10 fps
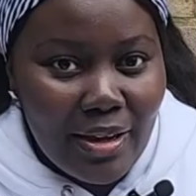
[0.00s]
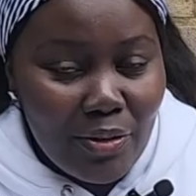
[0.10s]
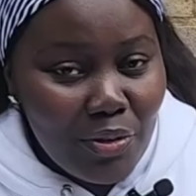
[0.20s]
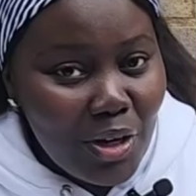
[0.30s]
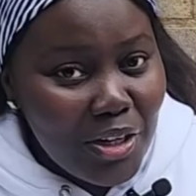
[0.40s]

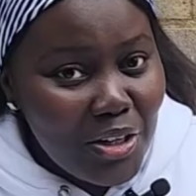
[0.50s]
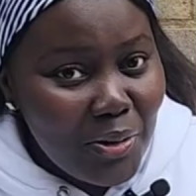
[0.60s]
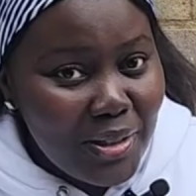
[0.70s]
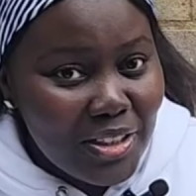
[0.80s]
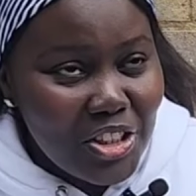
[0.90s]
if you're
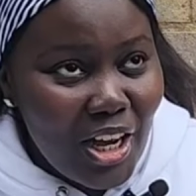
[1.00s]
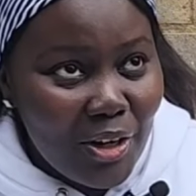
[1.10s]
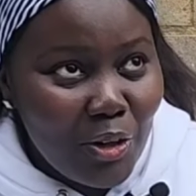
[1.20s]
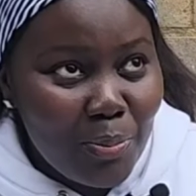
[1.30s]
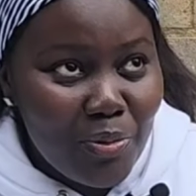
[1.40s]
new on the
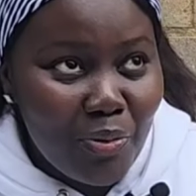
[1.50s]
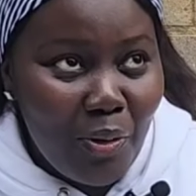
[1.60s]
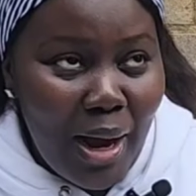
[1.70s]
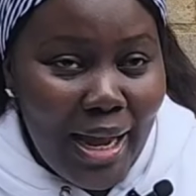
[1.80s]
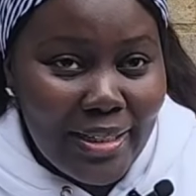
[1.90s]
channel,
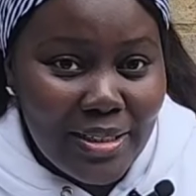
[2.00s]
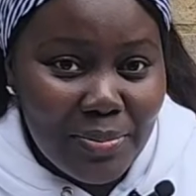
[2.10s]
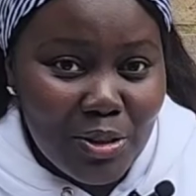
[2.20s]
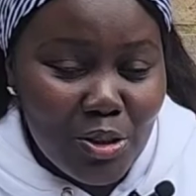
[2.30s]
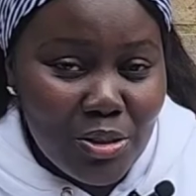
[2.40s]
before I
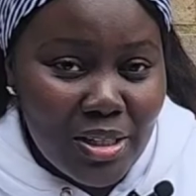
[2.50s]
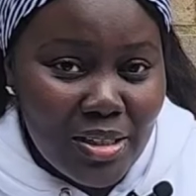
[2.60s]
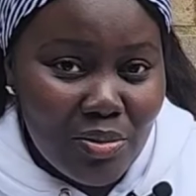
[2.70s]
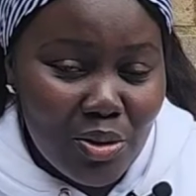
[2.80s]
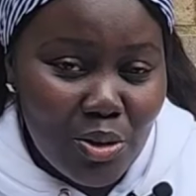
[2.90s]
dip into
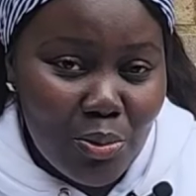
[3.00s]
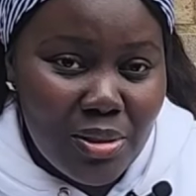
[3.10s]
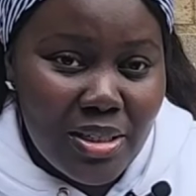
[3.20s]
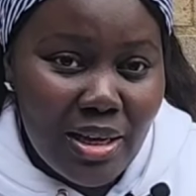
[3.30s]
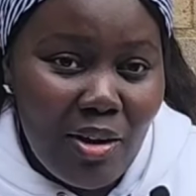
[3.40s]
today's video,
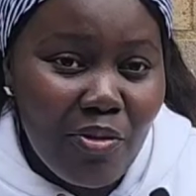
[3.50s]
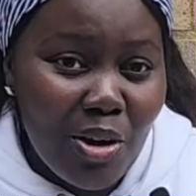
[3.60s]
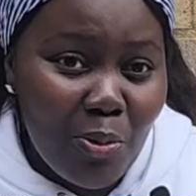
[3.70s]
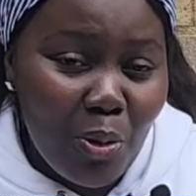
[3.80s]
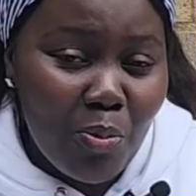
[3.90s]
we say a
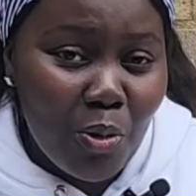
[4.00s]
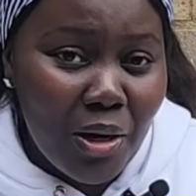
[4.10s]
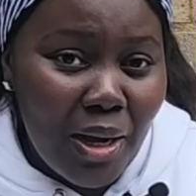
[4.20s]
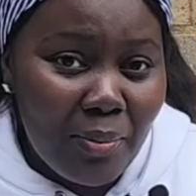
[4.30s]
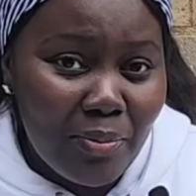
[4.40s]
very warm
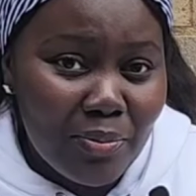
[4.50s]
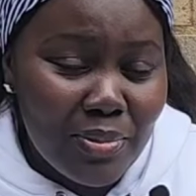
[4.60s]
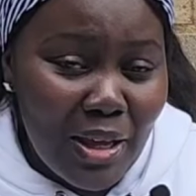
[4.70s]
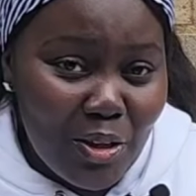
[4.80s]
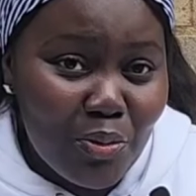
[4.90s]
welcome.
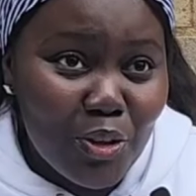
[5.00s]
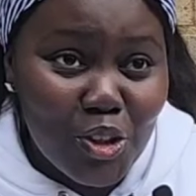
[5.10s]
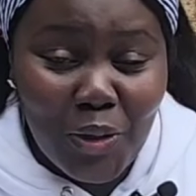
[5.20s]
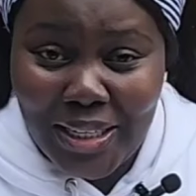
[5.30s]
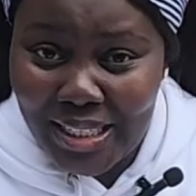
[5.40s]
Thank you
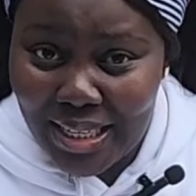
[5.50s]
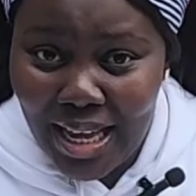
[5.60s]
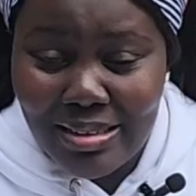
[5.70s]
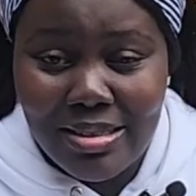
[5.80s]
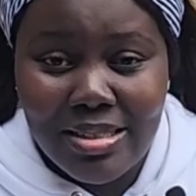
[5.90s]
for joining
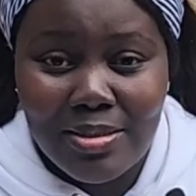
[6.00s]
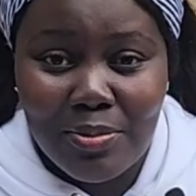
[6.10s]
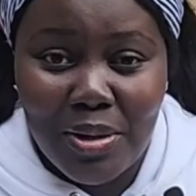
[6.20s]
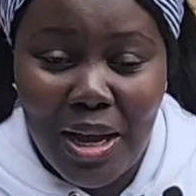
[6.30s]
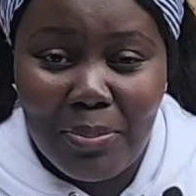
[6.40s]

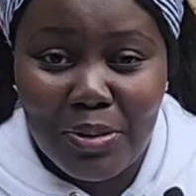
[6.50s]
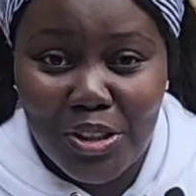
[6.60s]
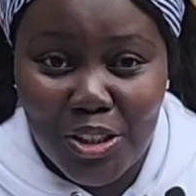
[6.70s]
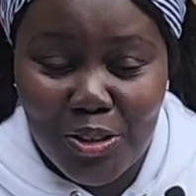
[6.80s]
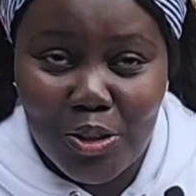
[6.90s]
us. We
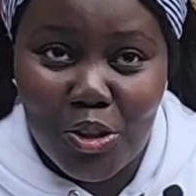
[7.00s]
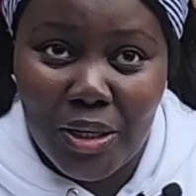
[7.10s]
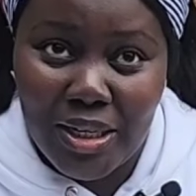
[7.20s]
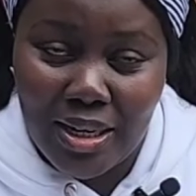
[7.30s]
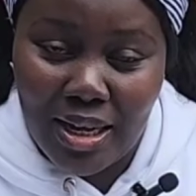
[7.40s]
appreciate you
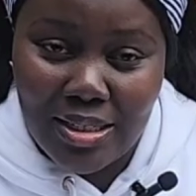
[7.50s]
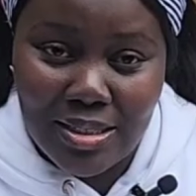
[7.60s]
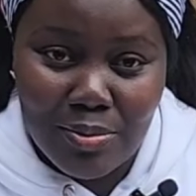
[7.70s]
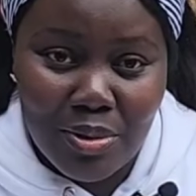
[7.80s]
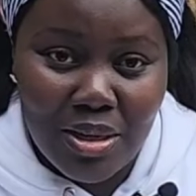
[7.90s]
joining
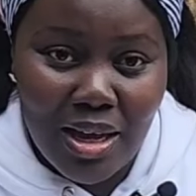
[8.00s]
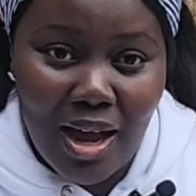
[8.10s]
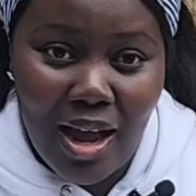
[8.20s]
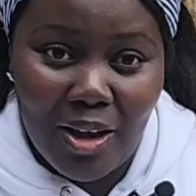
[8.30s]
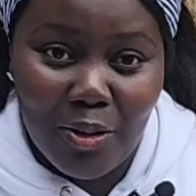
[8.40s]
us. We
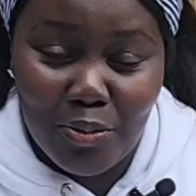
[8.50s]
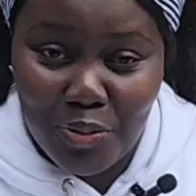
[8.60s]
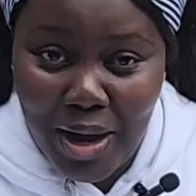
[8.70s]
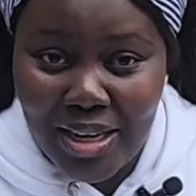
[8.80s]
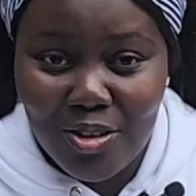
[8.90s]
are your
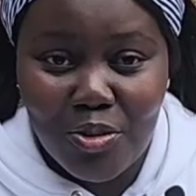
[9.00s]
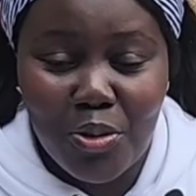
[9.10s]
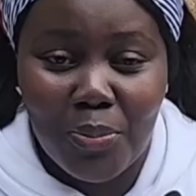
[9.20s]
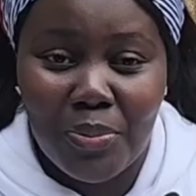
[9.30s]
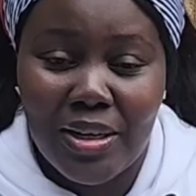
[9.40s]
friend
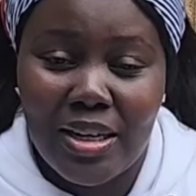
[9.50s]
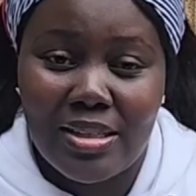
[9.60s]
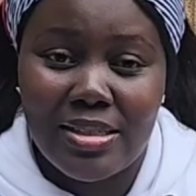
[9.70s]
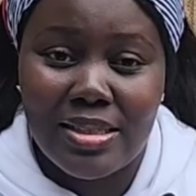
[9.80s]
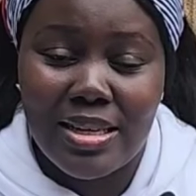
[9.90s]
through your
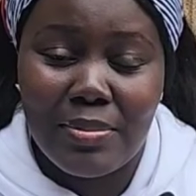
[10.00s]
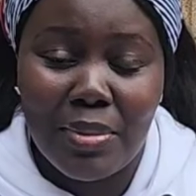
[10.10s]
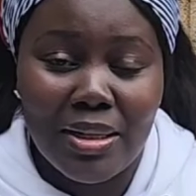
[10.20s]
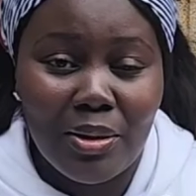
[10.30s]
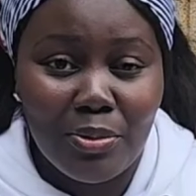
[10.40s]
pregnancy,
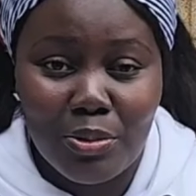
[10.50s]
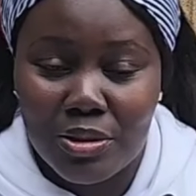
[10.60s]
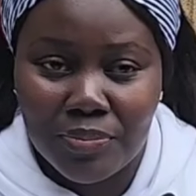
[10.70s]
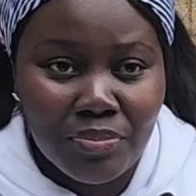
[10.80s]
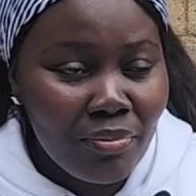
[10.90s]
motherhood,